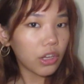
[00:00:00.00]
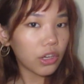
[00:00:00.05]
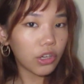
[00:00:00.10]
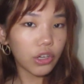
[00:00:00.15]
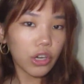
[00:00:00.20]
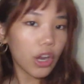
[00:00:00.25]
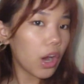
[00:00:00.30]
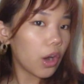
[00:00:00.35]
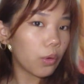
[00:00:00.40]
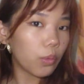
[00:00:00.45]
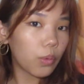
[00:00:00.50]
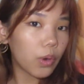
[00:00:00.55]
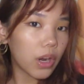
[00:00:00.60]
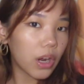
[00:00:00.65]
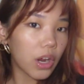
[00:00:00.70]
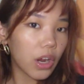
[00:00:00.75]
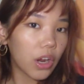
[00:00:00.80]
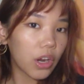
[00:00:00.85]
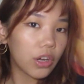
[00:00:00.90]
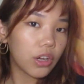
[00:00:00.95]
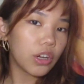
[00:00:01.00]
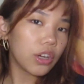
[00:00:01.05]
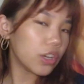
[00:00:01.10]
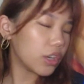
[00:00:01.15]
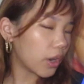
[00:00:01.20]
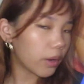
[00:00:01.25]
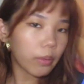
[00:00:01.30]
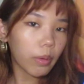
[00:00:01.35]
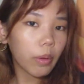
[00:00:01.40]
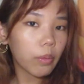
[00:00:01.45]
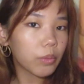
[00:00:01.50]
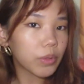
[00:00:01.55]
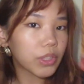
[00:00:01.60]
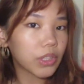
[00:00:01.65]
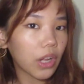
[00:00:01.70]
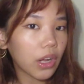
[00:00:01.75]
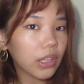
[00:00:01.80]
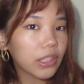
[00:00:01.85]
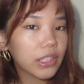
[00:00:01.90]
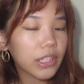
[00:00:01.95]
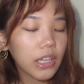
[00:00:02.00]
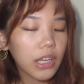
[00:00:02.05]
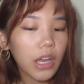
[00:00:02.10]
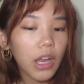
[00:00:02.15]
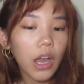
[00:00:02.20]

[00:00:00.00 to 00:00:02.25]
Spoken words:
No it was not.